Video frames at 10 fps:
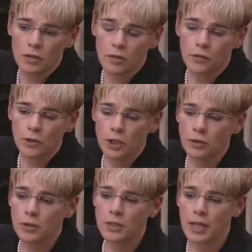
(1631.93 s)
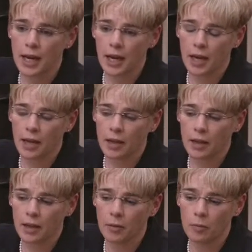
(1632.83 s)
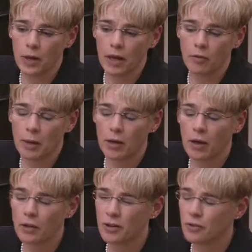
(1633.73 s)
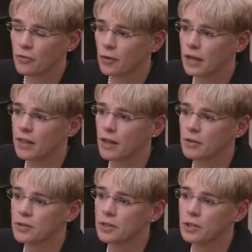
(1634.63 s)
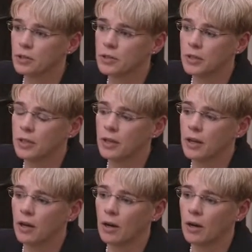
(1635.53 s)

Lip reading: So for children today, we have about 140,000 children that